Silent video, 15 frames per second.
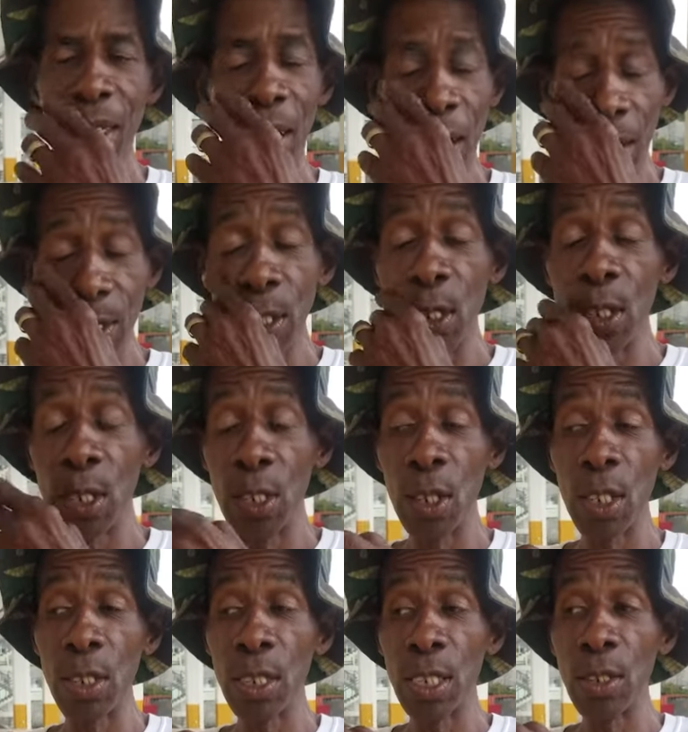Yeah, no, no,
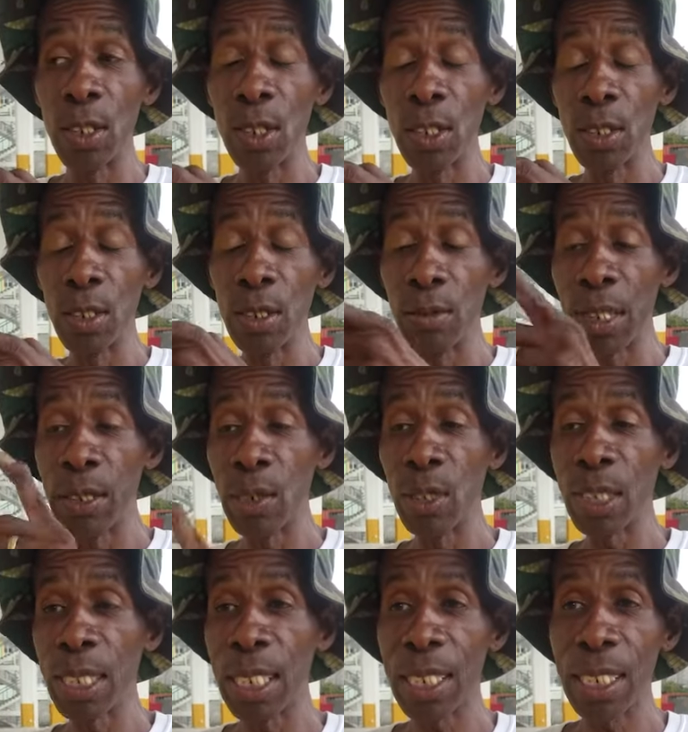no, no, no, no, When you go
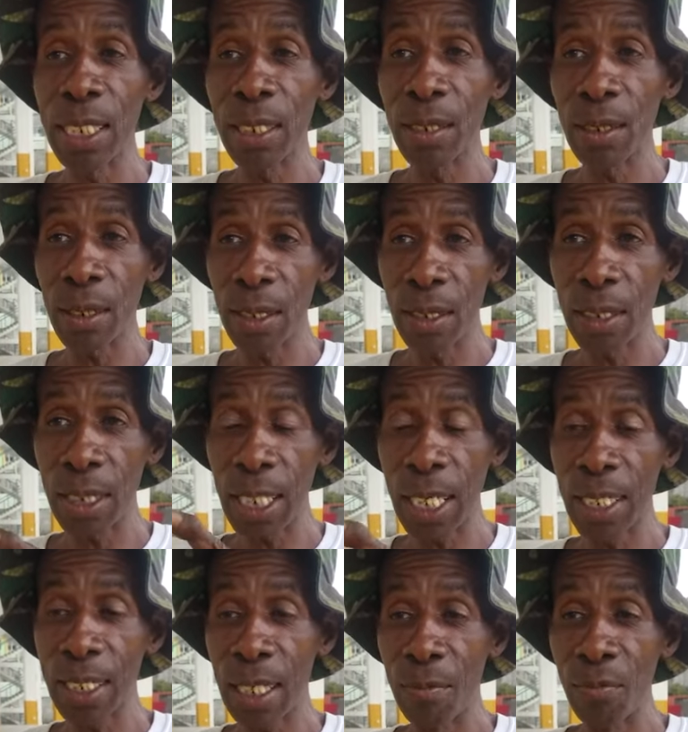St. Kitts, the
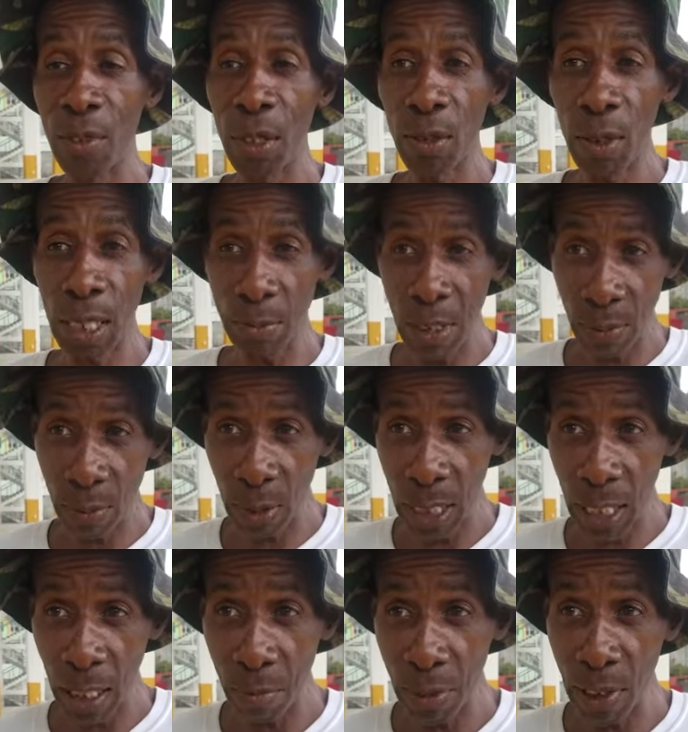second time for when
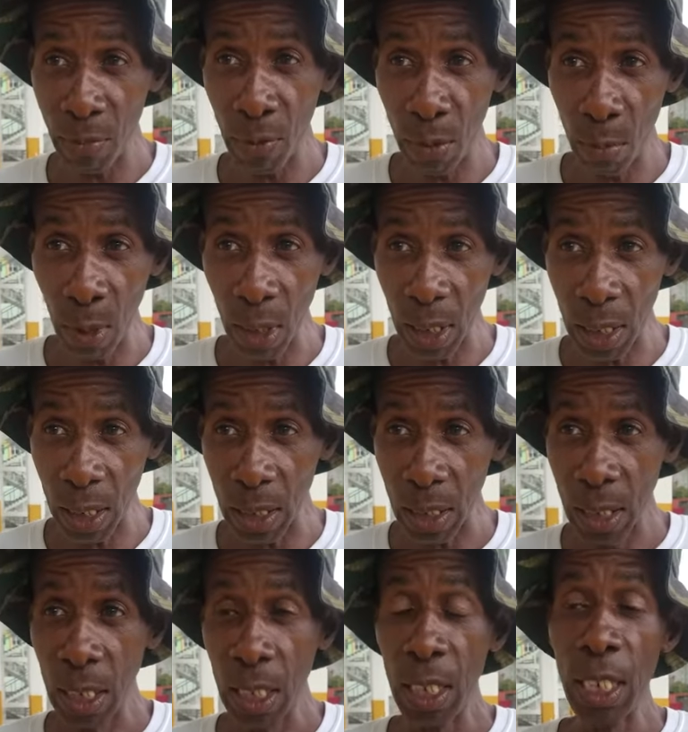I come to the football there,
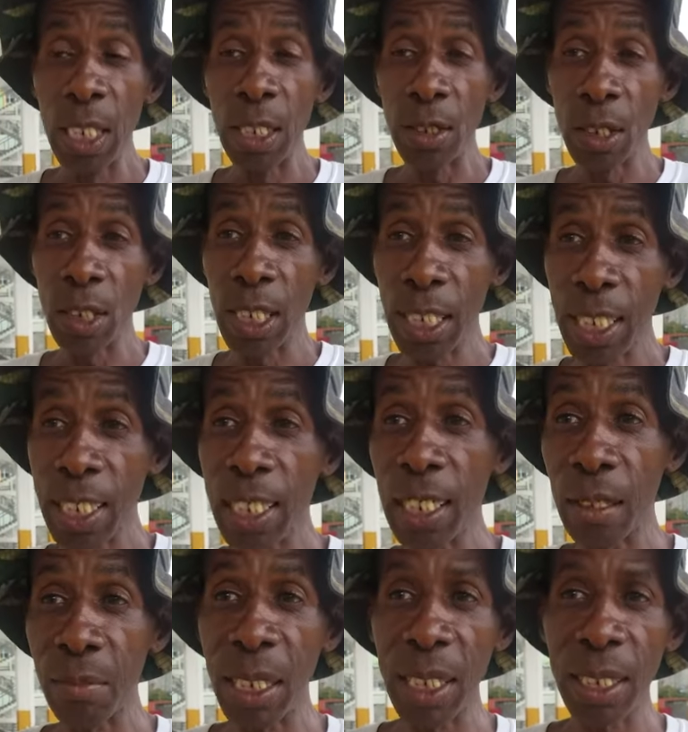yeah. it was Jackie Killer
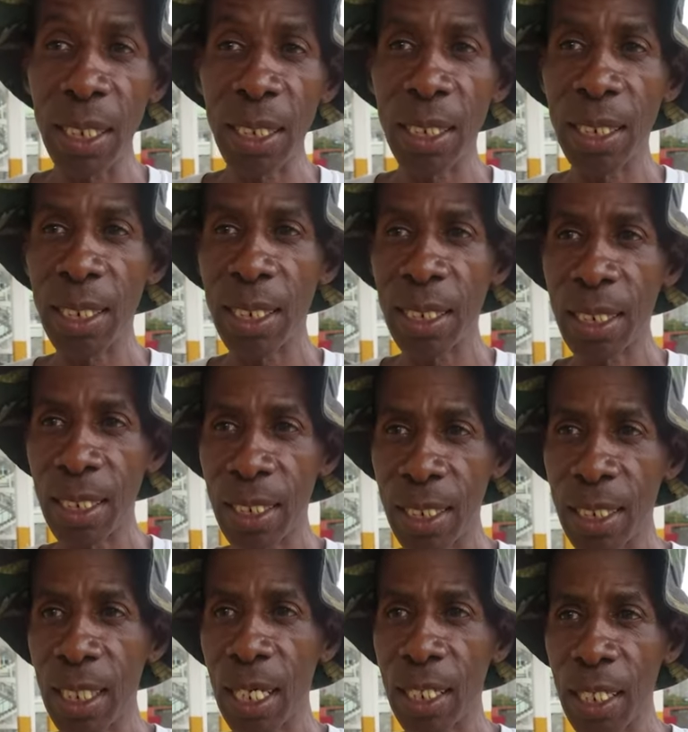Bees. Oh, Killer Bees.
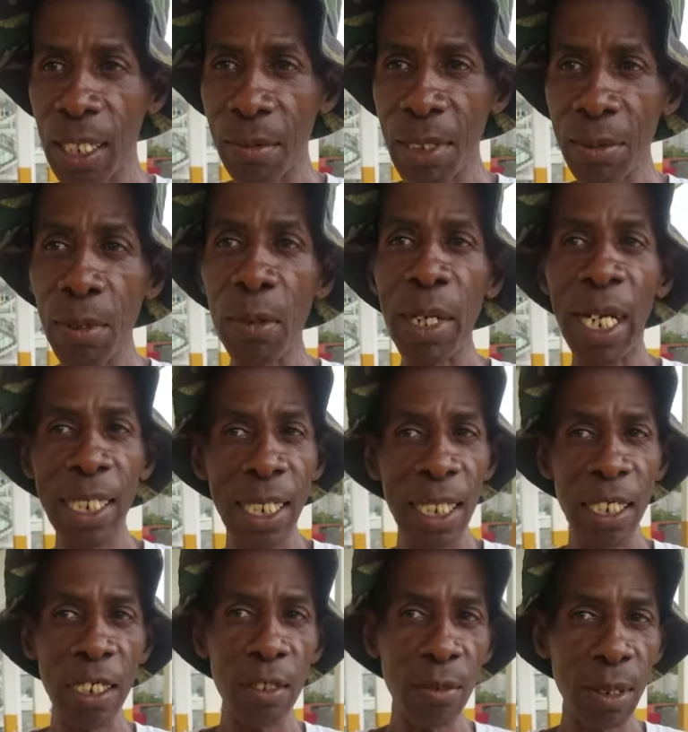Yeah, yes. Killer Bees. But we had
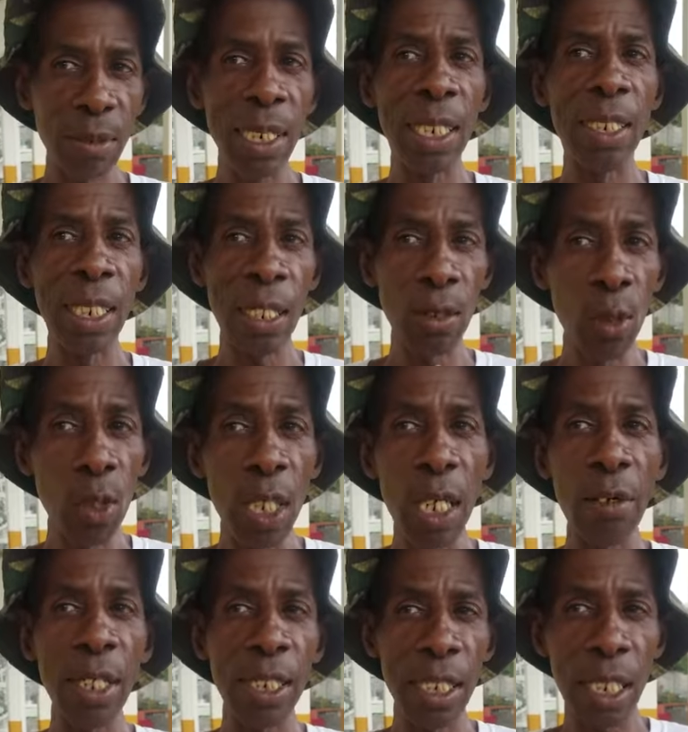Eagles. We get that good
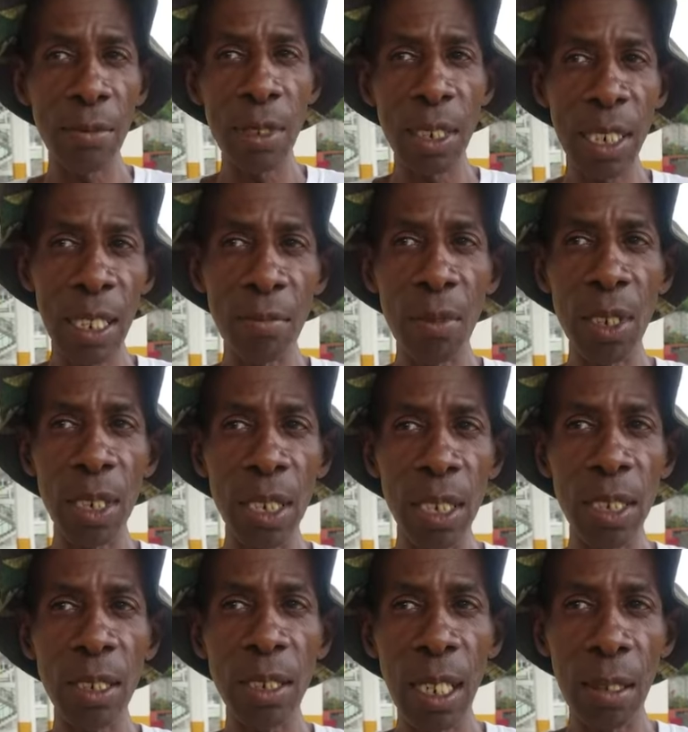already several times. But right.
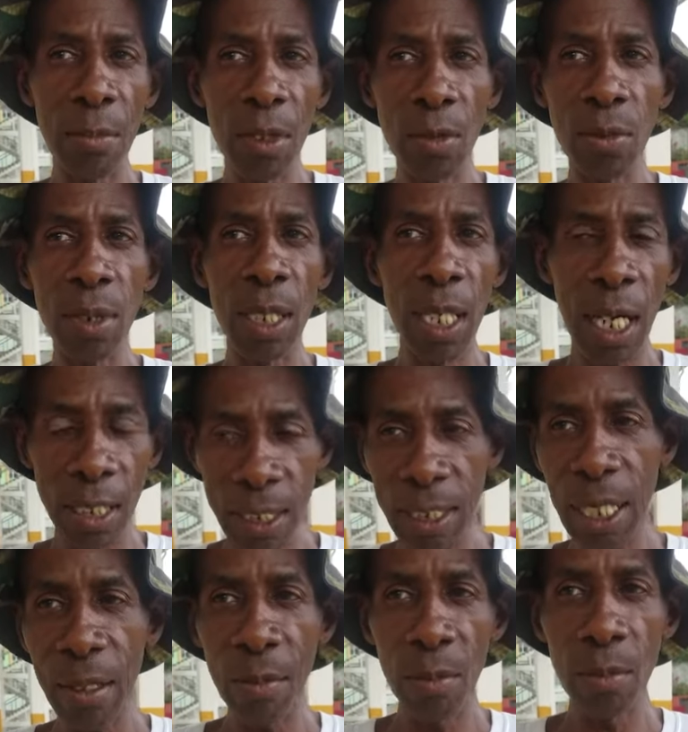the time of the last
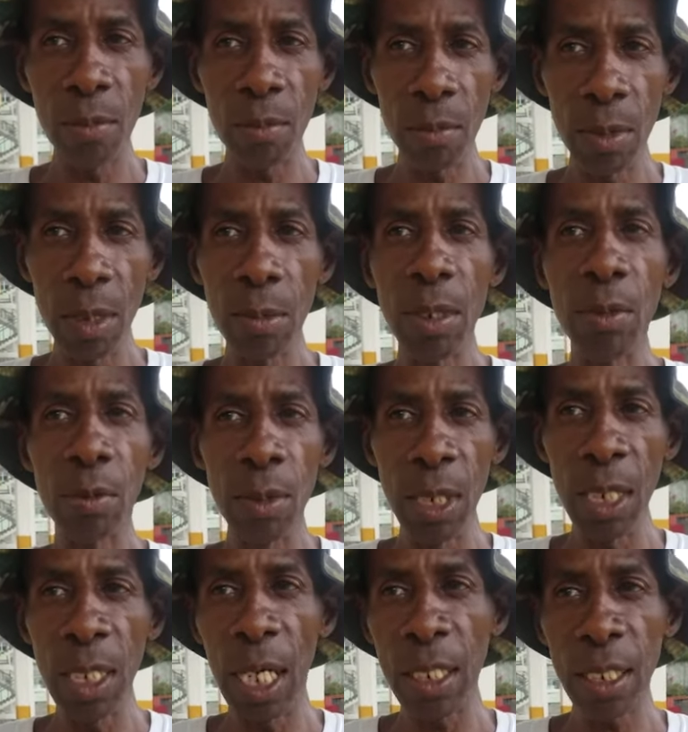time with, with
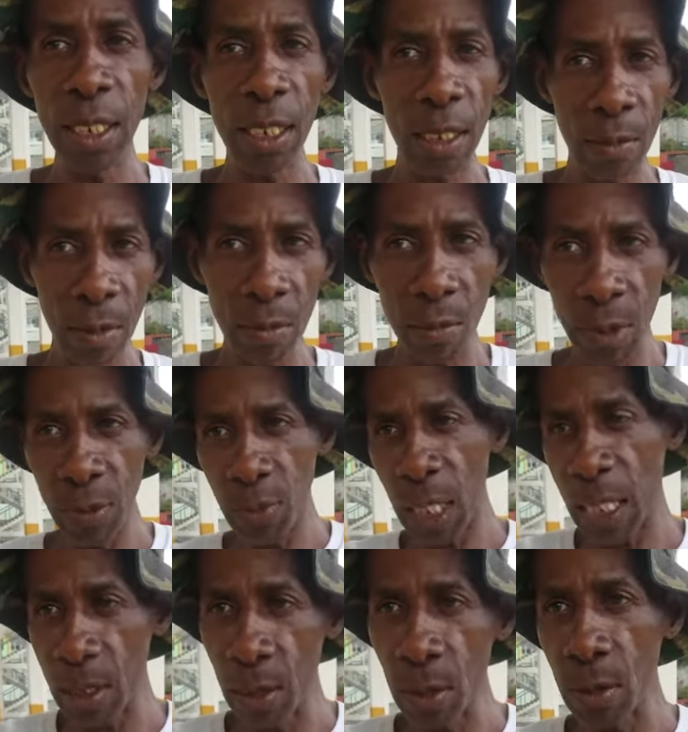the national team before
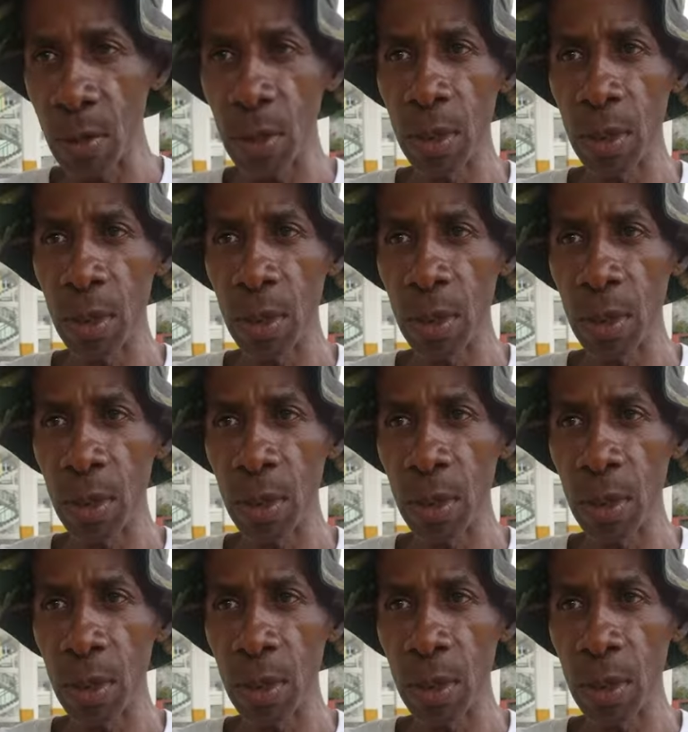I go